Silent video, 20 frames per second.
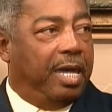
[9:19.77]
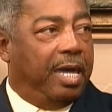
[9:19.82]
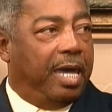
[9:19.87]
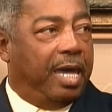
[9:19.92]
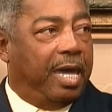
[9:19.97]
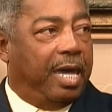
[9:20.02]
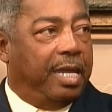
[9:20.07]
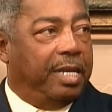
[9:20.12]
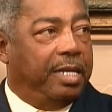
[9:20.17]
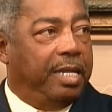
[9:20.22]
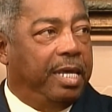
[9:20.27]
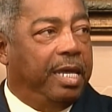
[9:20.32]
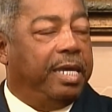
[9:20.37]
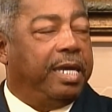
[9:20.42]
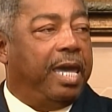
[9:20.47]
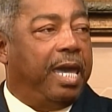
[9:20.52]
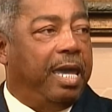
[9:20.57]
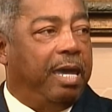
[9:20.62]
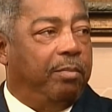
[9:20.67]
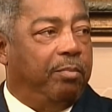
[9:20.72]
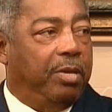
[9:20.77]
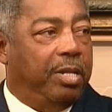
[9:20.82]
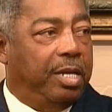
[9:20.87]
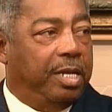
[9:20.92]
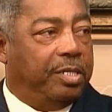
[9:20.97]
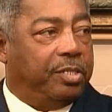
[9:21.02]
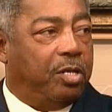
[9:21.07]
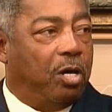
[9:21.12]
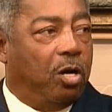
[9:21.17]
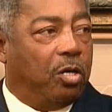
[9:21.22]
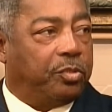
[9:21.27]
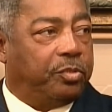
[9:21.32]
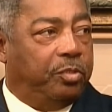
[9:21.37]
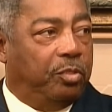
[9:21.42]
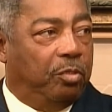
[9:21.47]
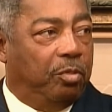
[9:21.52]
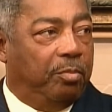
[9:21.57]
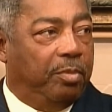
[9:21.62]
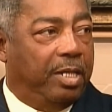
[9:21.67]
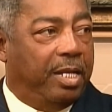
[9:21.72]
and he came in and talked
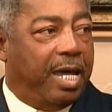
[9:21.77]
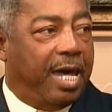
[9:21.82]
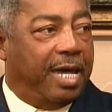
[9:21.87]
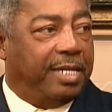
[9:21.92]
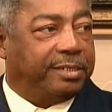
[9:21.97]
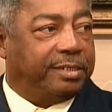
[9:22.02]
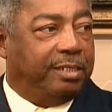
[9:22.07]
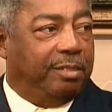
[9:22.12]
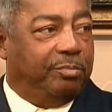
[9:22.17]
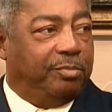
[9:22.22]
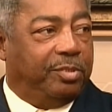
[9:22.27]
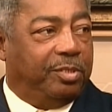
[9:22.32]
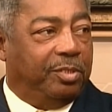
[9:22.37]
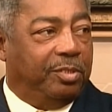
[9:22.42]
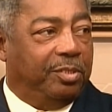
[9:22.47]
to him and asked him